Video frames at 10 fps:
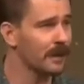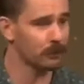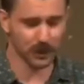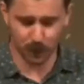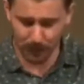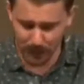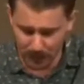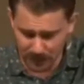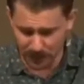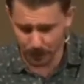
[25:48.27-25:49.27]
of Him
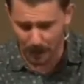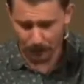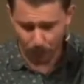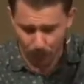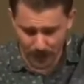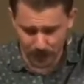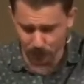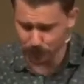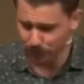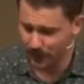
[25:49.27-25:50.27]
spiritually by putting
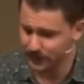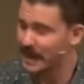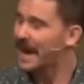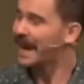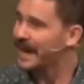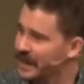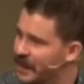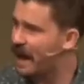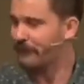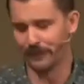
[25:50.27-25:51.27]
your trust
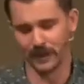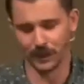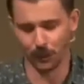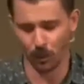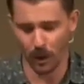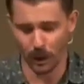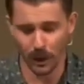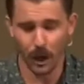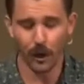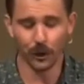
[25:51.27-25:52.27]
in that finished
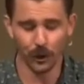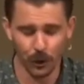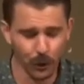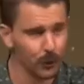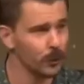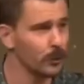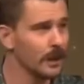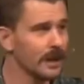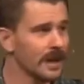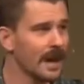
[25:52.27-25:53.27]
work, you
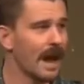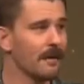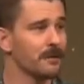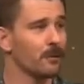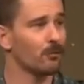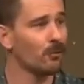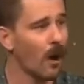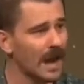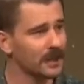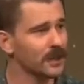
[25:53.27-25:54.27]
can have the
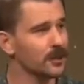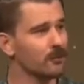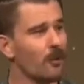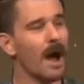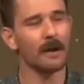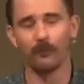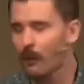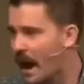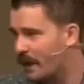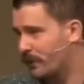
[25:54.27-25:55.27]
righteous, right
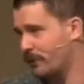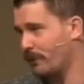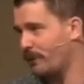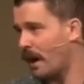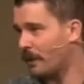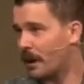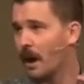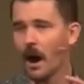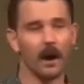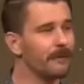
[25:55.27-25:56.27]
wrath of the
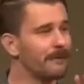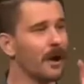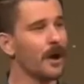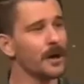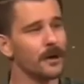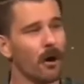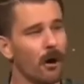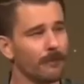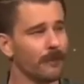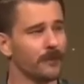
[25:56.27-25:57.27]
Father averted
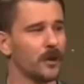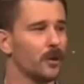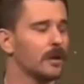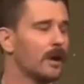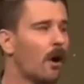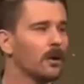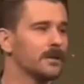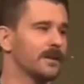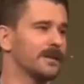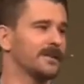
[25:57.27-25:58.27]
off of you and
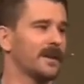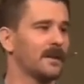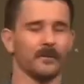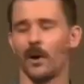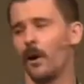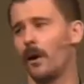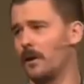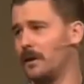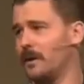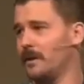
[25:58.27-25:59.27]
onto the Son of
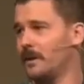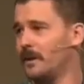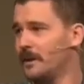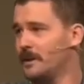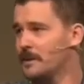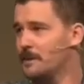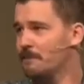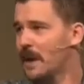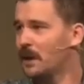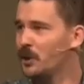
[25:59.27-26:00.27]
God.
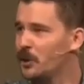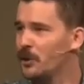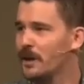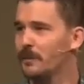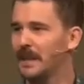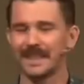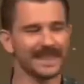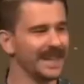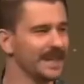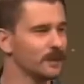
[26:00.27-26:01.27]
And you can be
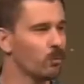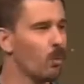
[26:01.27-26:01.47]
seen as